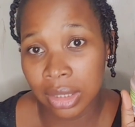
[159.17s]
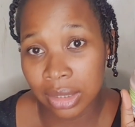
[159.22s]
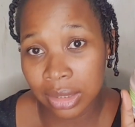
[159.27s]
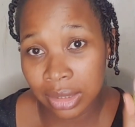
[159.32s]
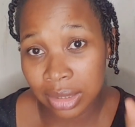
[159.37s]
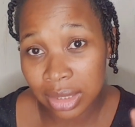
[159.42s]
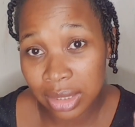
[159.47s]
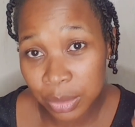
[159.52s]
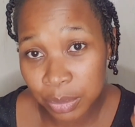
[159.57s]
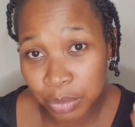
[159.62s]

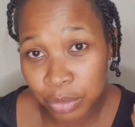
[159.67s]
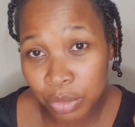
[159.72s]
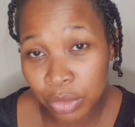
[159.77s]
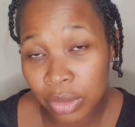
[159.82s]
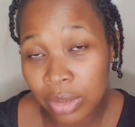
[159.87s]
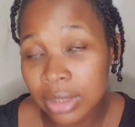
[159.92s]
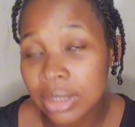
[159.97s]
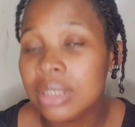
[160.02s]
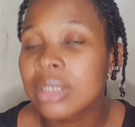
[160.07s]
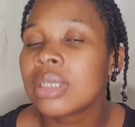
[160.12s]
this
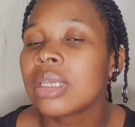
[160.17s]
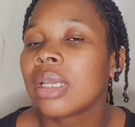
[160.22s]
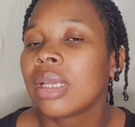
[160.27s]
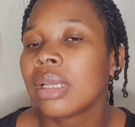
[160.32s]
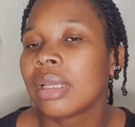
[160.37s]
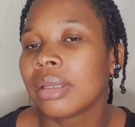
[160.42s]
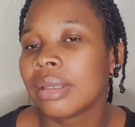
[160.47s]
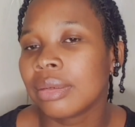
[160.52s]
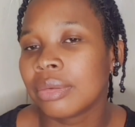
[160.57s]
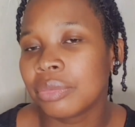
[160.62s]
product
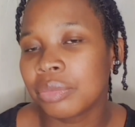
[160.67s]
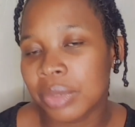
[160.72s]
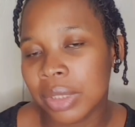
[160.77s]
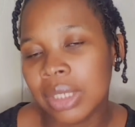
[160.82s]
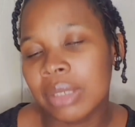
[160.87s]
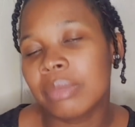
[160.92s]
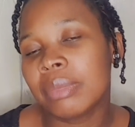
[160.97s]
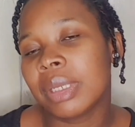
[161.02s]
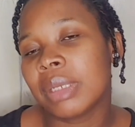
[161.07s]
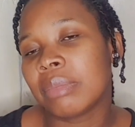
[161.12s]

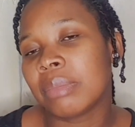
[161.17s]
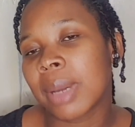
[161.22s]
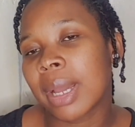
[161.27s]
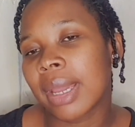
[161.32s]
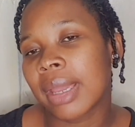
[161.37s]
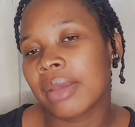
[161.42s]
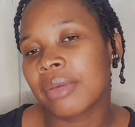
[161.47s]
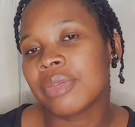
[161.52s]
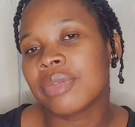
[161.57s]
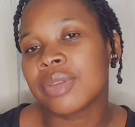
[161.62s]
really made my
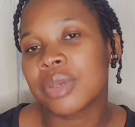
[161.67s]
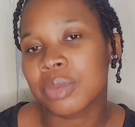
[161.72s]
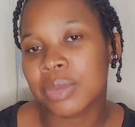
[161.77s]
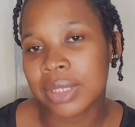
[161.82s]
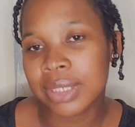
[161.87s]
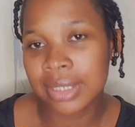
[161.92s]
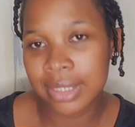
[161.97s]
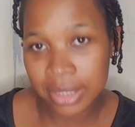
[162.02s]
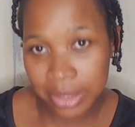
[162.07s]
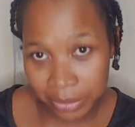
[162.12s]
hair feel
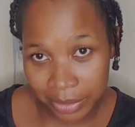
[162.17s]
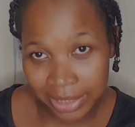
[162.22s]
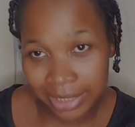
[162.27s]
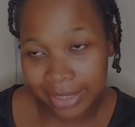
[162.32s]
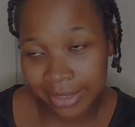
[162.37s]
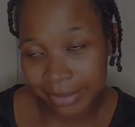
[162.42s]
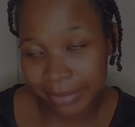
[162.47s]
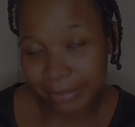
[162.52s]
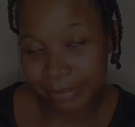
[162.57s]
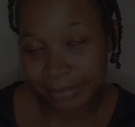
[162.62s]
silky.